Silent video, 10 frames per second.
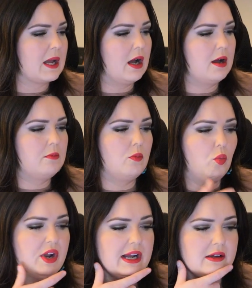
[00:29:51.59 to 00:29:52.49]

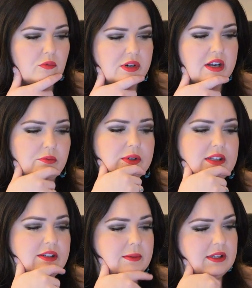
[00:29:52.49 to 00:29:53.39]
What I
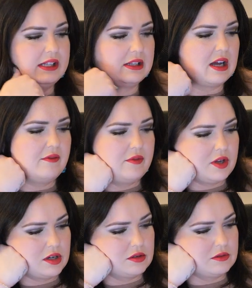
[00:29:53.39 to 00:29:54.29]
really, really love,
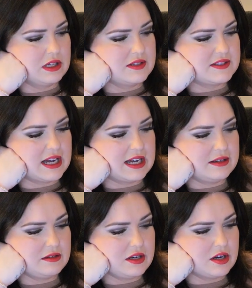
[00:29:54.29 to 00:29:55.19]
though, is
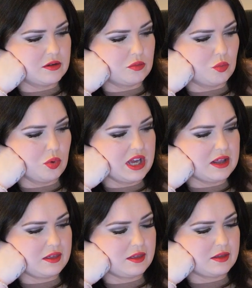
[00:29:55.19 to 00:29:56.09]
that, you know,
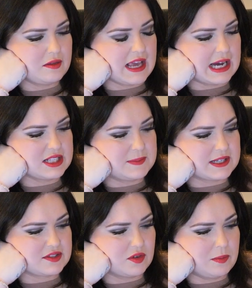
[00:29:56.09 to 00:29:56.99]
with the
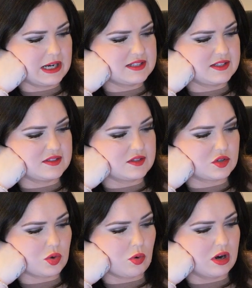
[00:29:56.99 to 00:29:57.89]
aspects from Pisces
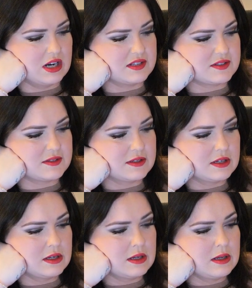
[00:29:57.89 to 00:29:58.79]
to Taurus,
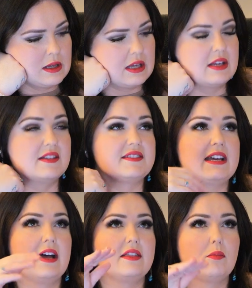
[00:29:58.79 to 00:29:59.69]
is
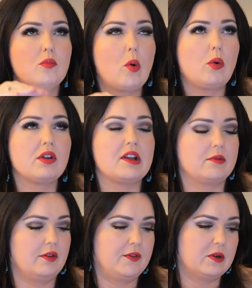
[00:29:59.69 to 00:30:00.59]
that the more
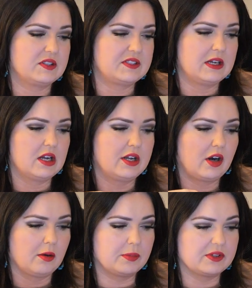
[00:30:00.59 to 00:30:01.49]
that we're focusing on
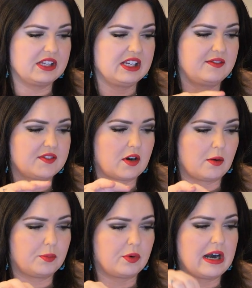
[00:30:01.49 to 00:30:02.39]
our beliefs,
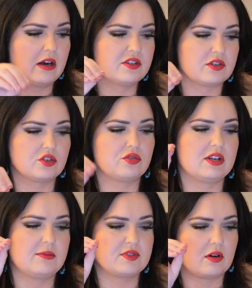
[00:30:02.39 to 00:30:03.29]
our prayers, our
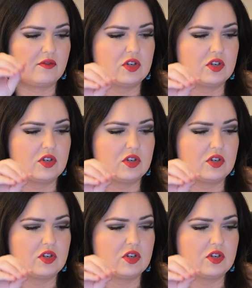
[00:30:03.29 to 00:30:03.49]
dreams, our